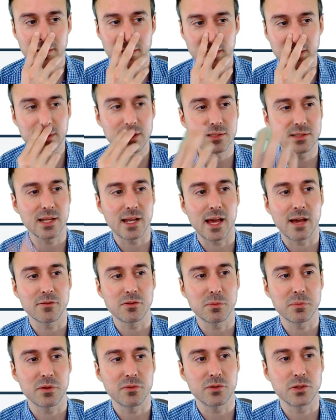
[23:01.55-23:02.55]
It doesn't have to
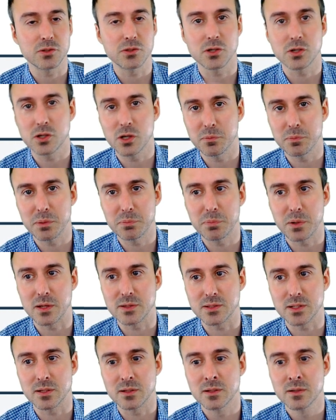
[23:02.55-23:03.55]
be future; it could be
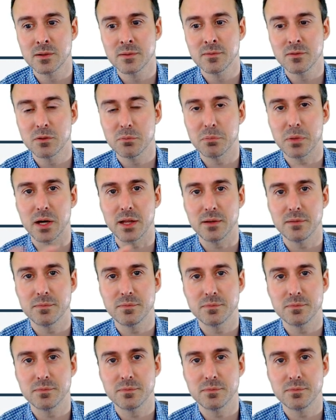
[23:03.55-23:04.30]
present, but